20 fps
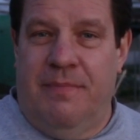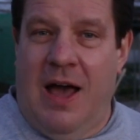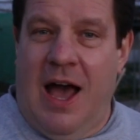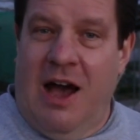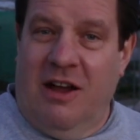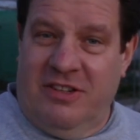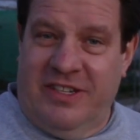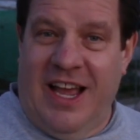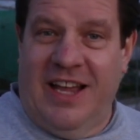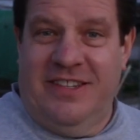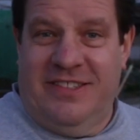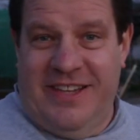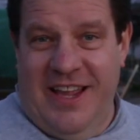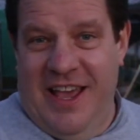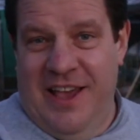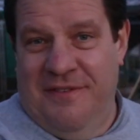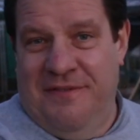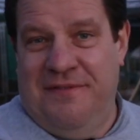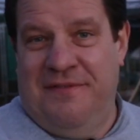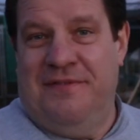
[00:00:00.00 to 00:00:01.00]
outside
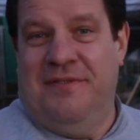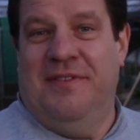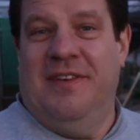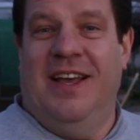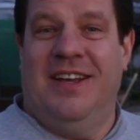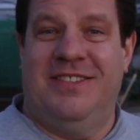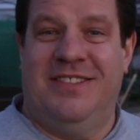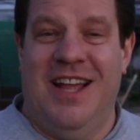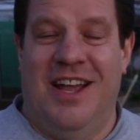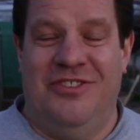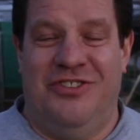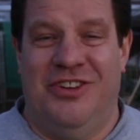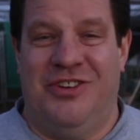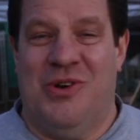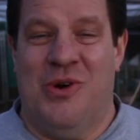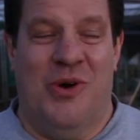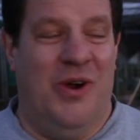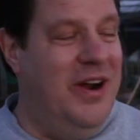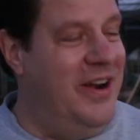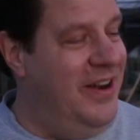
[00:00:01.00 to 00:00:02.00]
safe extension
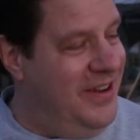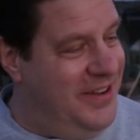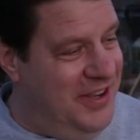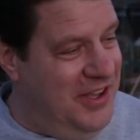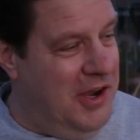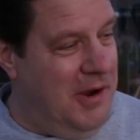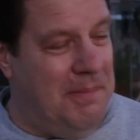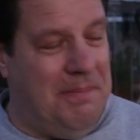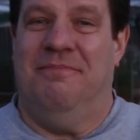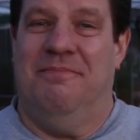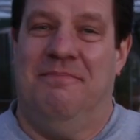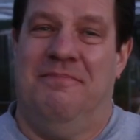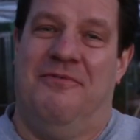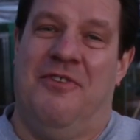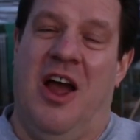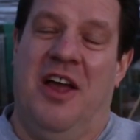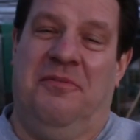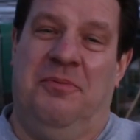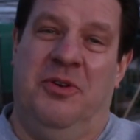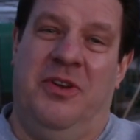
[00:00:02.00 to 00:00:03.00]
cord to your
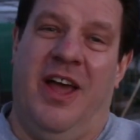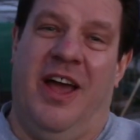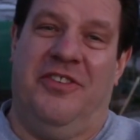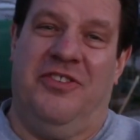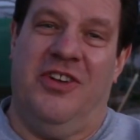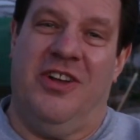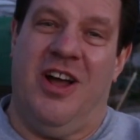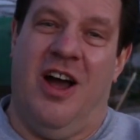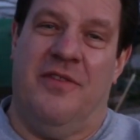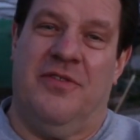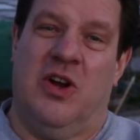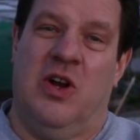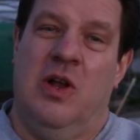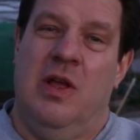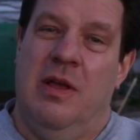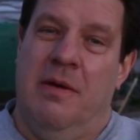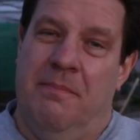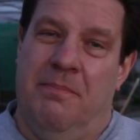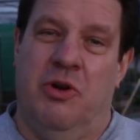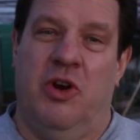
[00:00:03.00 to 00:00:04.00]
frost protection cover,
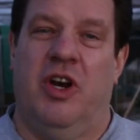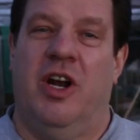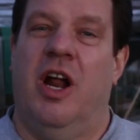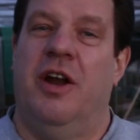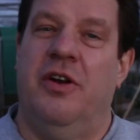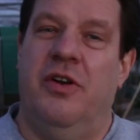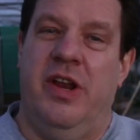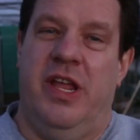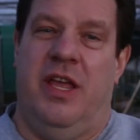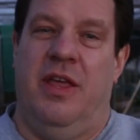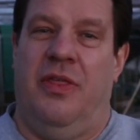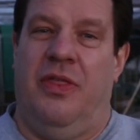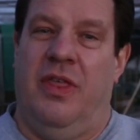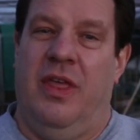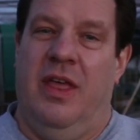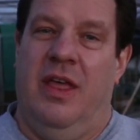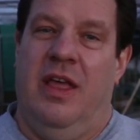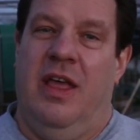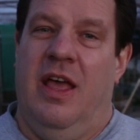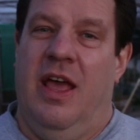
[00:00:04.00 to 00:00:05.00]
put it underneath,
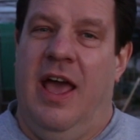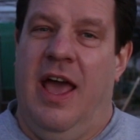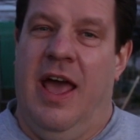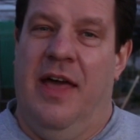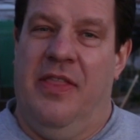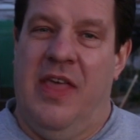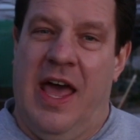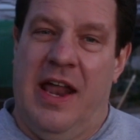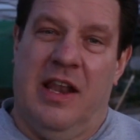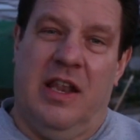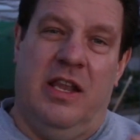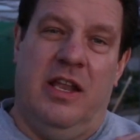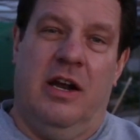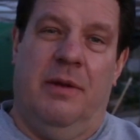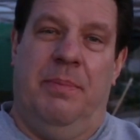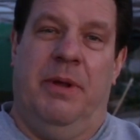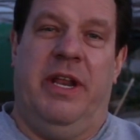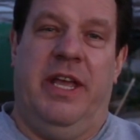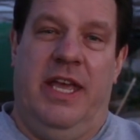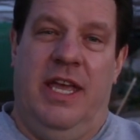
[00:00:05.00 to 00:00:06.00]
and that
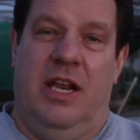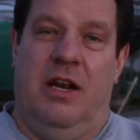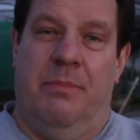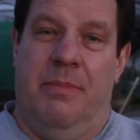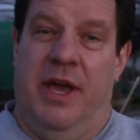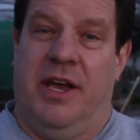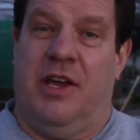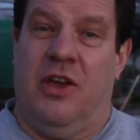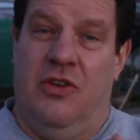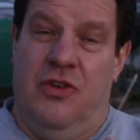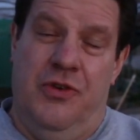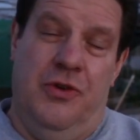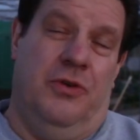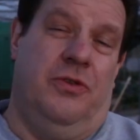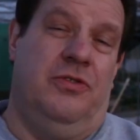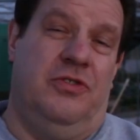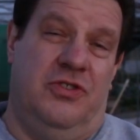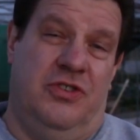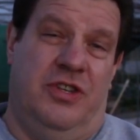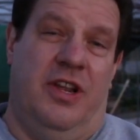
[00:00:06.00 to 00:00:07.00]
little bit of heat will make a
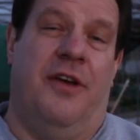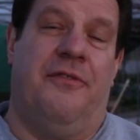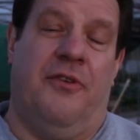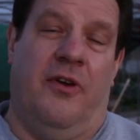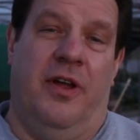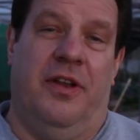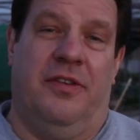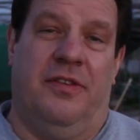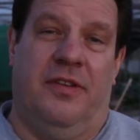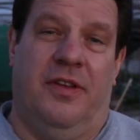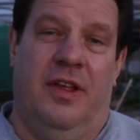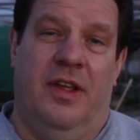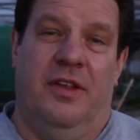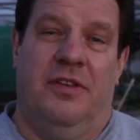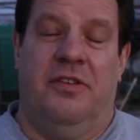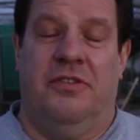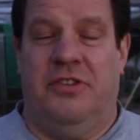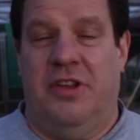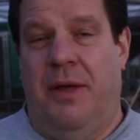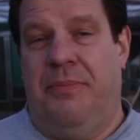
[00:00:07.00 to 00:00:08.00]
huge difference.
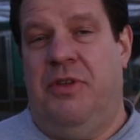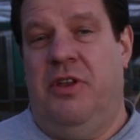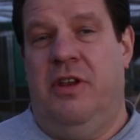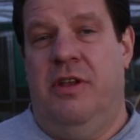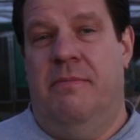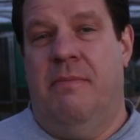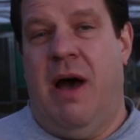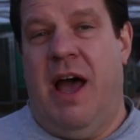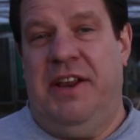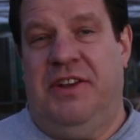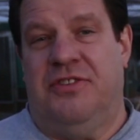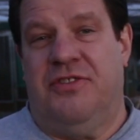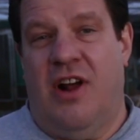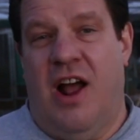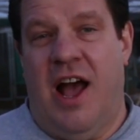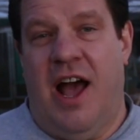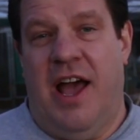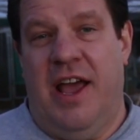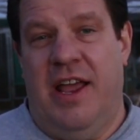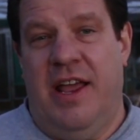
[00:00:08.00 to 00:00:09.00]
So something you might
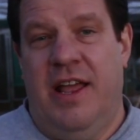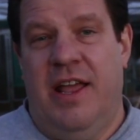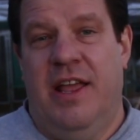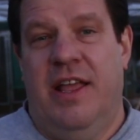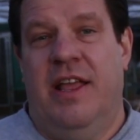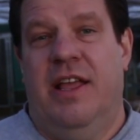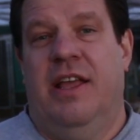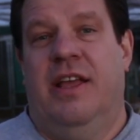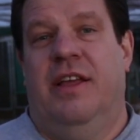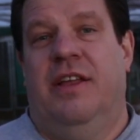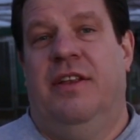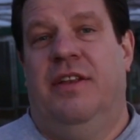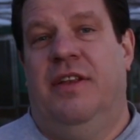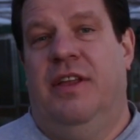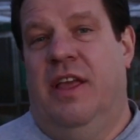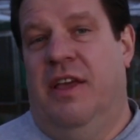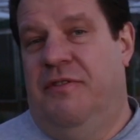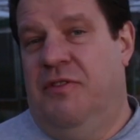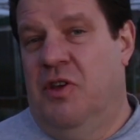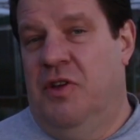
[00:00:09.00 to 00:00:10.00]
try
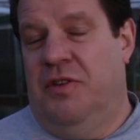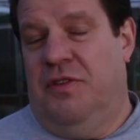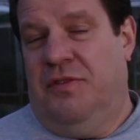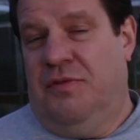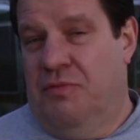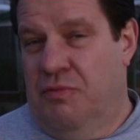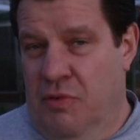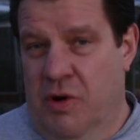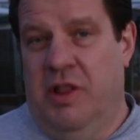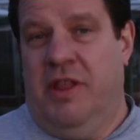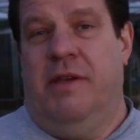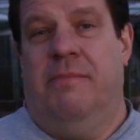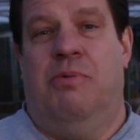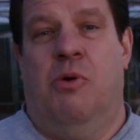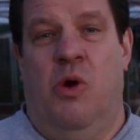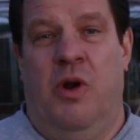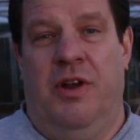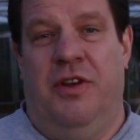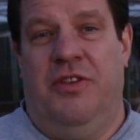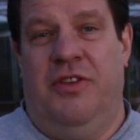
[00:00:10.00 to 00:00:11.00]
if it's really
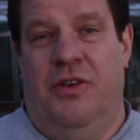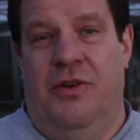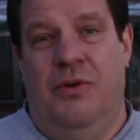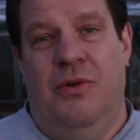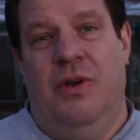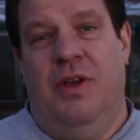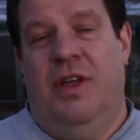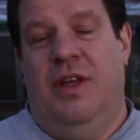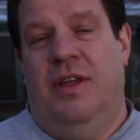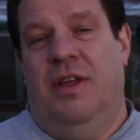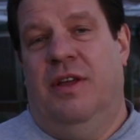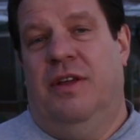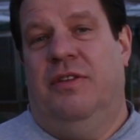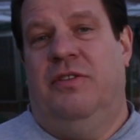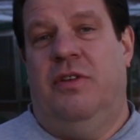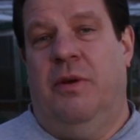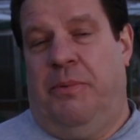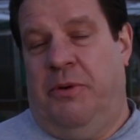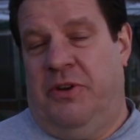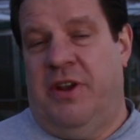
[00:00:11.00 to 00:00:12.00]
important to you
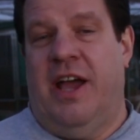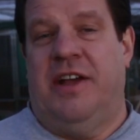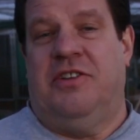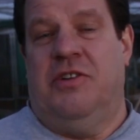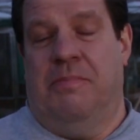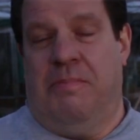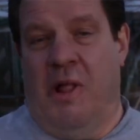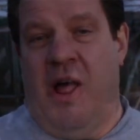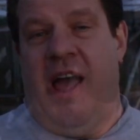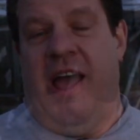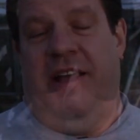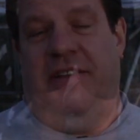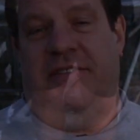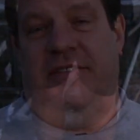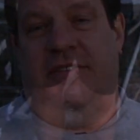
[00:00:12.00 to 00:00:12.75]
to protect your plant.